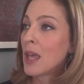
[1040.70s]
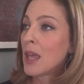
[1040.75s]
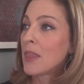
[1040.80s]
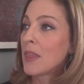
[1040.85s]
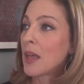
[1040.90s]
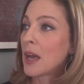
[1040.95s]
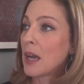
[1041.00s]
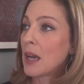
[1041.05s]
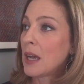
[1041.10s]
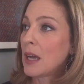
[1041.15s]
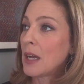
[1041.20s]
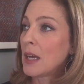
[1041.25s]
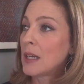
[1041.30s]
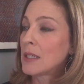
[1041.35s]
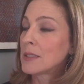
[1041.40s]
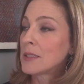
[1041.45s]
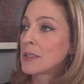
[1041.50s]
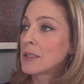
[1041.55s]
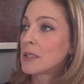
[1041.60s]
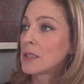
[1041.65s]

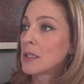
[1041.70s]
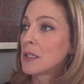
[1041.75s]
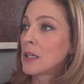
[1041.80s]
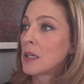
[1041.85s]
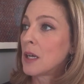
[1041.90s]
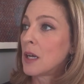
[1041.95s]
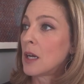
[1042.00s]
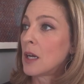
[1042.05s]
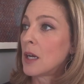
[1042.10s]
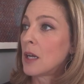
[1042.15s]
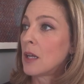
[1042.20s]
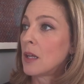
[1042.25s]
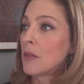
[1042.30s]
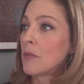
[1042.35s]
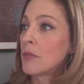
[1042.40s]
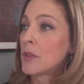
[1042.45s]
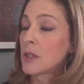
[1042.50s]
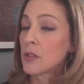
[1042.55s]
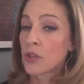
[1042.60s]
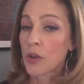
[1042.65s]
that
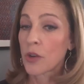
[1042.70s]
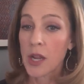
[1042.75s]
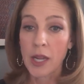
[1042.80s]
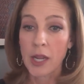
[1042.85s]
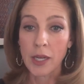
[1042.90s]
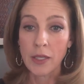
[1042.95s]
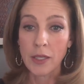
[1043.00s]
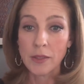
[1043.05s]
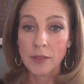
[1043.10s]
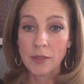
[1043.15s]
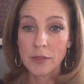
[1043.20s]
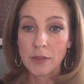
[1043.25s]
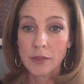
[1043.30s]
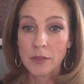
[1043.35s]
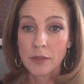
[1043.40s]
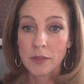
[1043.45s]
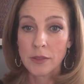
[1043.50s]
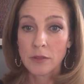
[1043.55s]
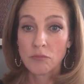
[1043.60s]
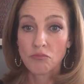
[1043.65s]
the train,
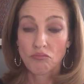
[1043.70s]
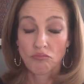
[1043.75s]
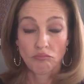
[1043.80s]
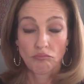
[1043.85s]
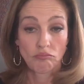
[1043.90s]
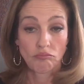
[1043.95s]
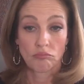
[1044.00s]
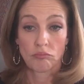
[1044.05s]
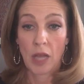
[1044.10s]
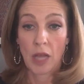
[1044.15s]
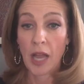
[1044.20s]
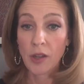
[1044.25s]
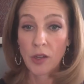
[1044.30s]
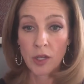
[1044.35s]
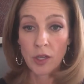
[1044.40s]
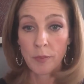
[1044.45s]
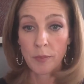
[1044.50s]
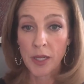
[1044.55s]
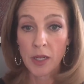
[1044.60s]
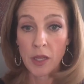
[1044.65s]
I could
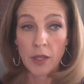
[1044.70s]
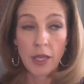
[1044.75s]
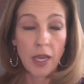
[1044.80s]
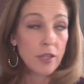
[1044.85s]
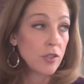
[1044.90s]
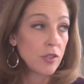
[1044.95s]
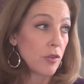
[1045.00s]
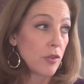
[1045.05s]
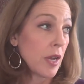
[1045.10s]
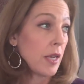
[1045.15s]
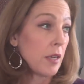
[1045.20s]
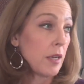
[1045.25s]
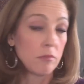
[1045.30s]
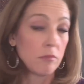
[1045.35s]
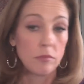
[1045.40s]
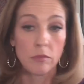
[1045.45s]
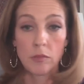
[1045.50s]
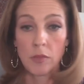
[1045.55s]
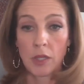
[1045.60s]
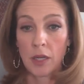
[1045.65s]
have been on that train
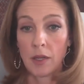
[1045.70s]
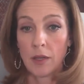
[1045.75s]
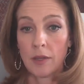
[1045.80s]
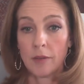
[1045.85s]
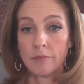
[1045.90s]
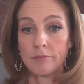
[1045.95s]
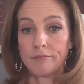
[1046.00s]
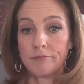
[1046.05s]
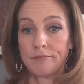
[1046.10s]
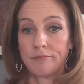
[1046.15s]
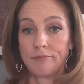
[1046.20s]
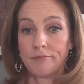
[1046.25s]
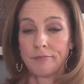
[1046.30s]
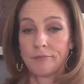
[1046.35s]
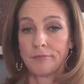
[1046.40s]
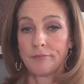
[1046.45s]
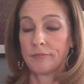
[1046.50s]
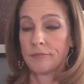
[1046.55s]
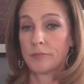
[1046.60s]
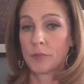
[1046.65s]

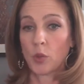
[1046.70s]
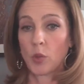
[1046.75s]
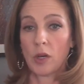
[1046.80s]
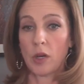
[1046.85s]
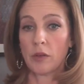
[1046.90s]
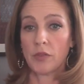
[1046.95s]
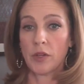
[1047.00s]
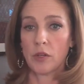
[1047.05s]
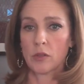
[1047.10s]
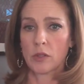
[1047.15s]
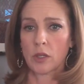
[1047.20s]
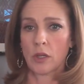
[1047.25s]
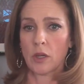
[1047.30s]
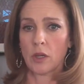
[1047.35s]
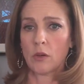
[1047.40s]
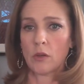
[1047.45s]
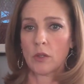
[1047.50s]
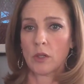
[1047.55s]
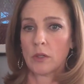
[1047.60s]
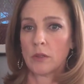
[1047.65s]
12 years
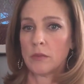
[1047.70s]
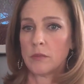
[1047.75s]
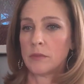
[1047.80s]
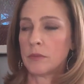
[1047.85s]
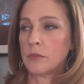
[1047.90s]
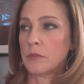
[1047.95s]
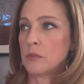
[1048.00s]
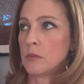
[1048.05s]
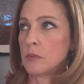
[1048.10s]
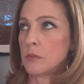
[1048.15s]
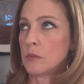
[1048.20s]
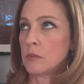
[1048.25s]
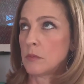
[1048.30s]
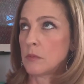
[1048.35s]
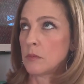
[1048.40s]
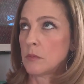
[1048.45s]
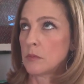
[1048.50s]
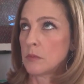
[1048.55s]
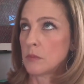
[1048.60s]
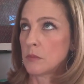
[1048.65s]
ago
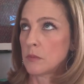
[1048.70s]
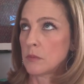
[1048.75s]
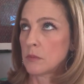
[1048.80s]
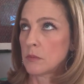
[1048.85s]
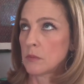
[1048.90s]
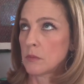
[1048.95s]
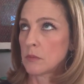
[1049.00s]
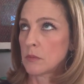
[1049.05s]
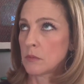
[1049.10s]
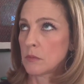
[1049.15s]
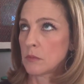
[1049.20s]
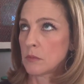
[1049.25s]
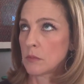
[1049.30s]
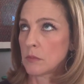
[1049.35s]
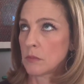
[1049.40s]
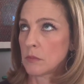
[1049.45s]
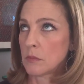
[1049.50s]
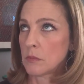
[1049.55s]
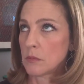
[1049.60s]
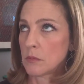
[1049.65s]

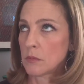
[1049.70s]
or